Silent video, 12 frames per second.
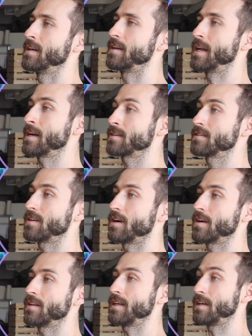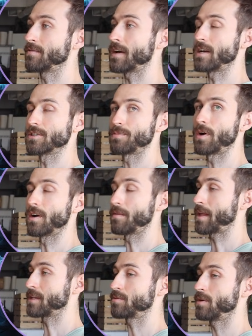Next are the evals
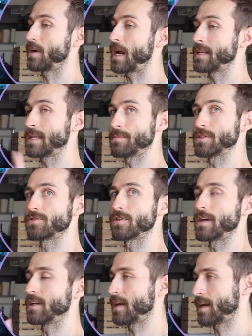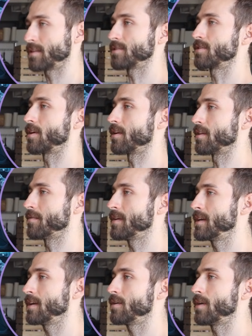part. That's what I demonstrated at the start of the
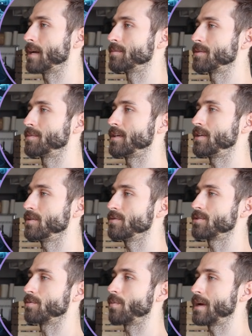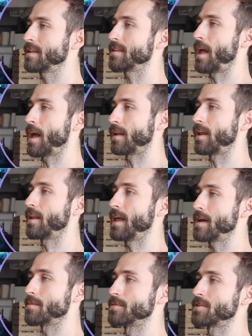video, MCP use with
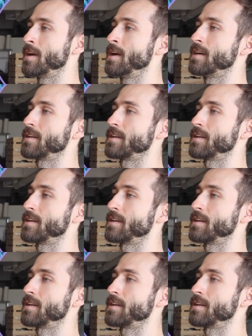LLMs,